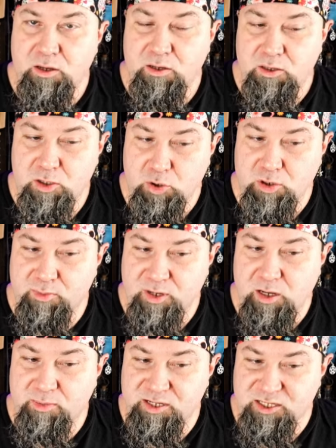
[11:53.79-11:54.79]
you can
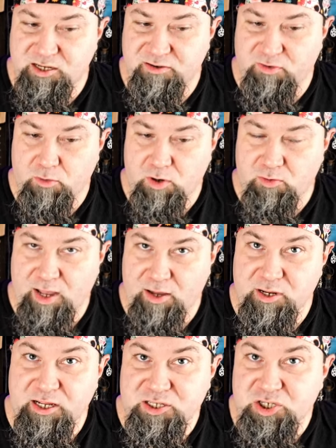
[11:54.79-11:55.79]
become concealed for one
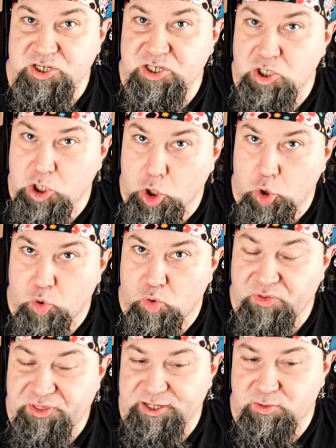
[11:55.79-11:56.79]
round. It's just you.
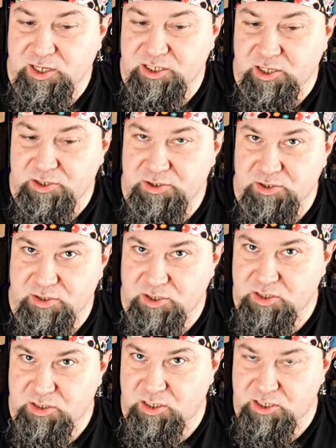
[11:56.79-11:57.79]
That's why it's not
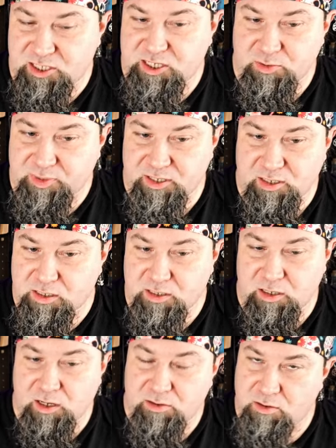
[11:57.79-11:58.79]
just concealment.
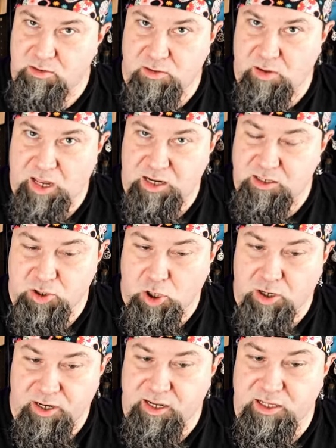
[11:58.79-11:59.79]
It's not any
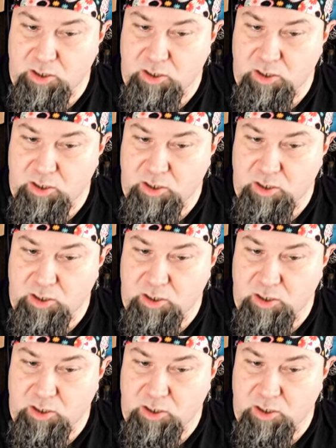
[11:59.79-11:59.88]
target. It's